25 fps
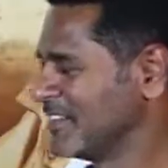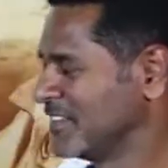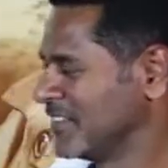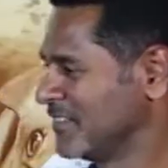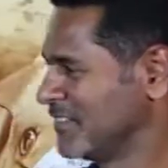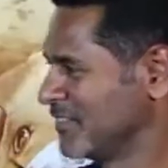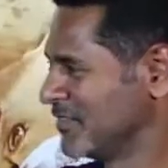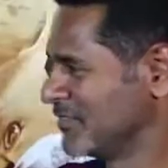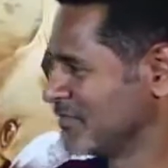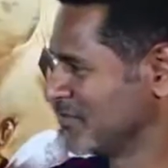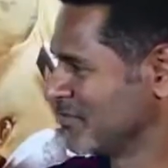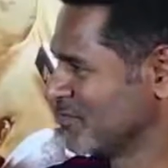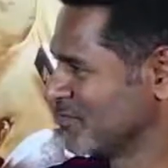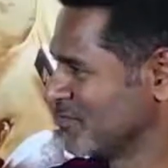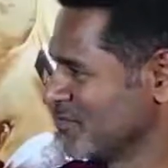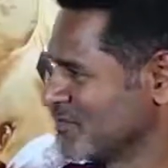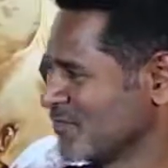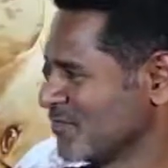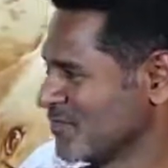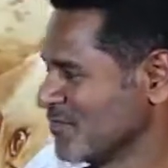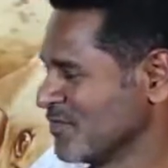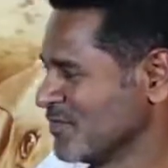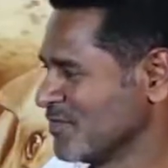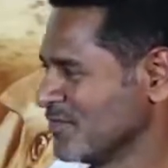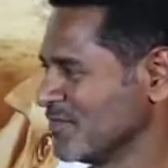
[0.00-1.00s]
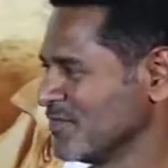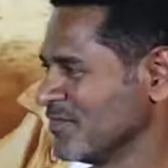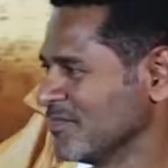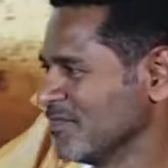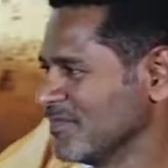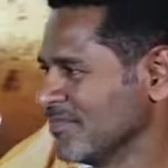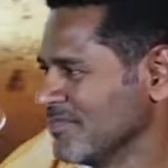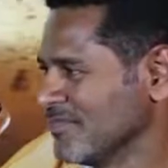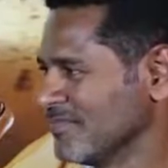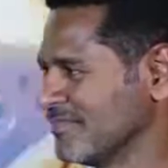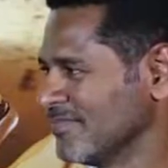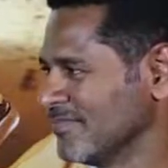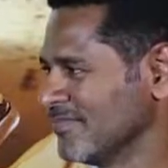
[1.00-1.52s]

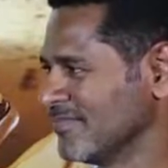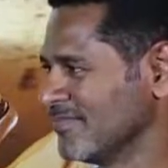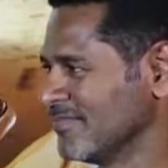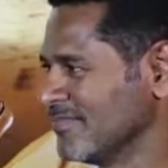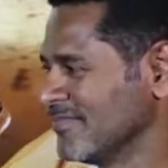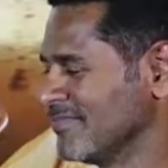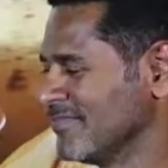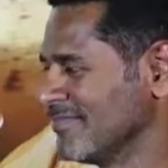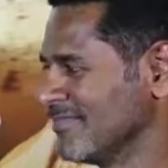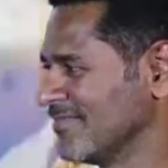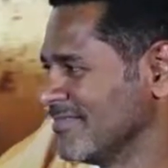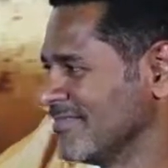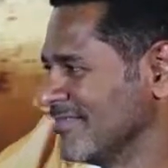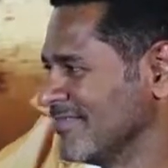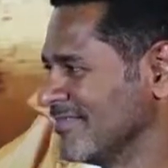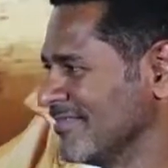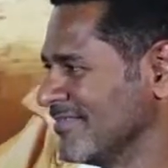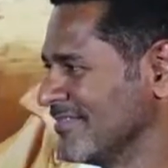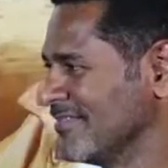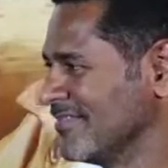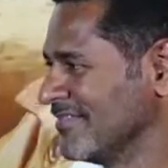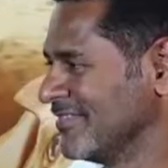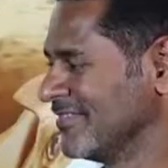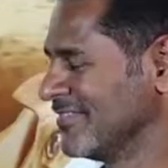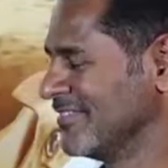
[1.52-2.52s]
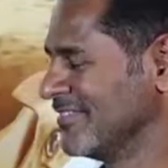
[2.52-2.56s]
[no speech]